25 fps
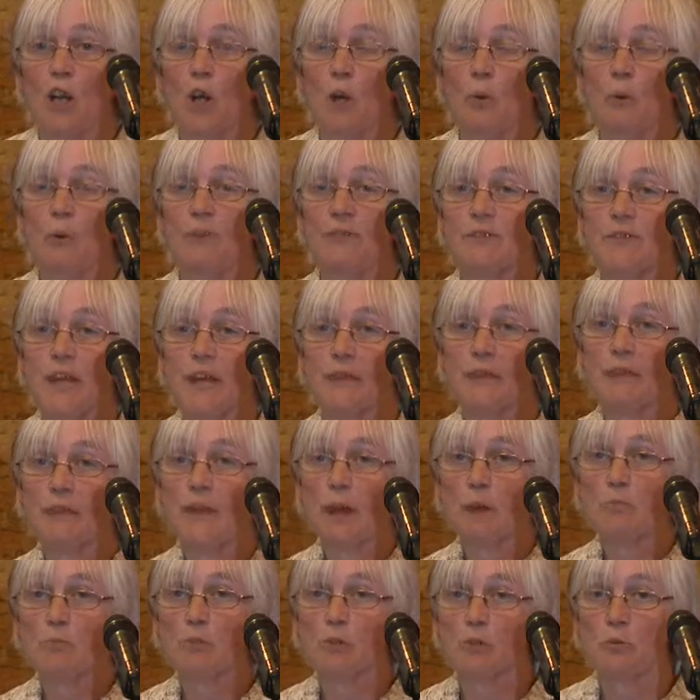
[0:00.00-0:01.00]
We've done a
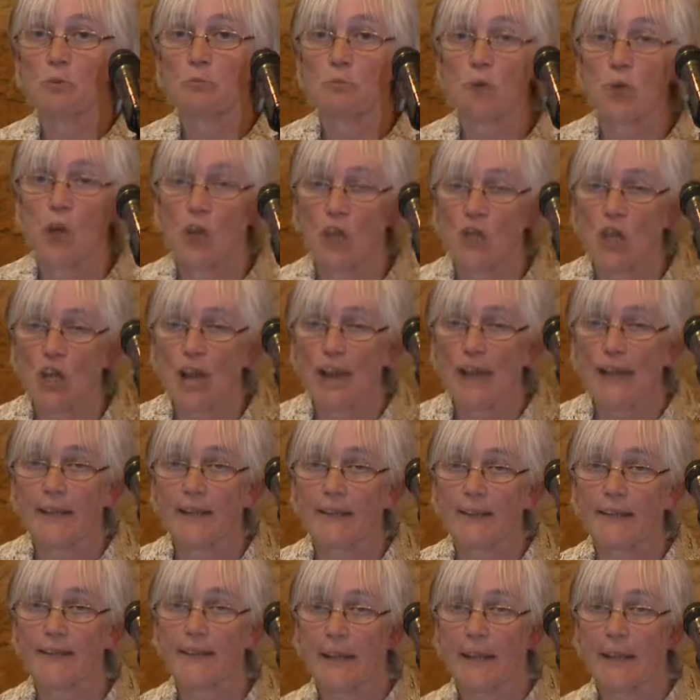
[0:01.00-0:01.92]
number of projects